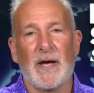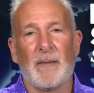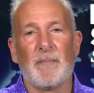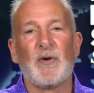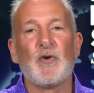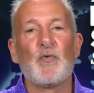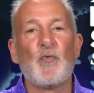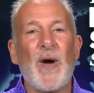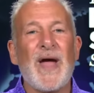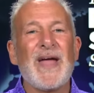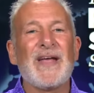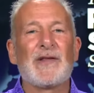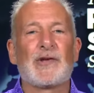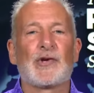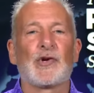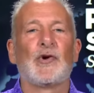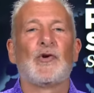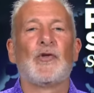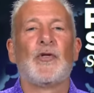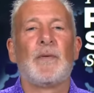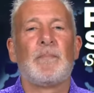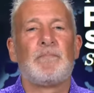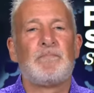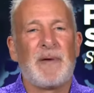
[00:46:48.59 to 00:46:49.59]
I mean, wait till
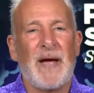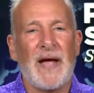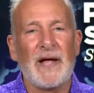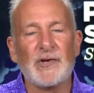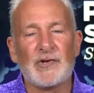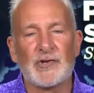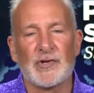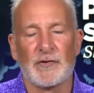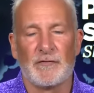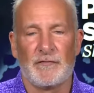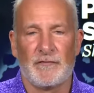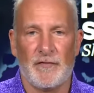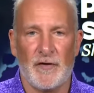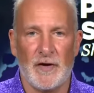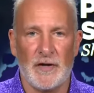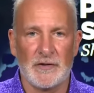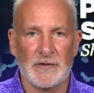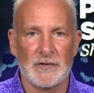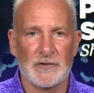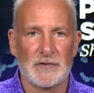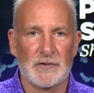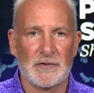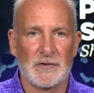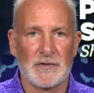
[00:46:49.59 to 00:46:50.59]
the pension
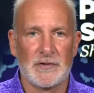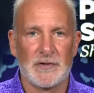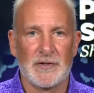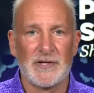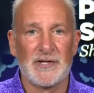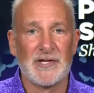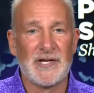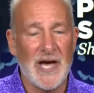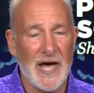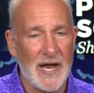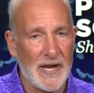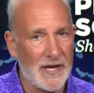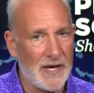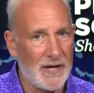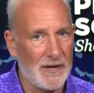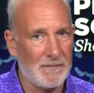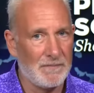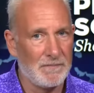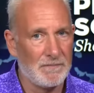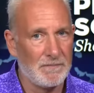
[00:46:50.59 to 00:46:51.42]
funds get in.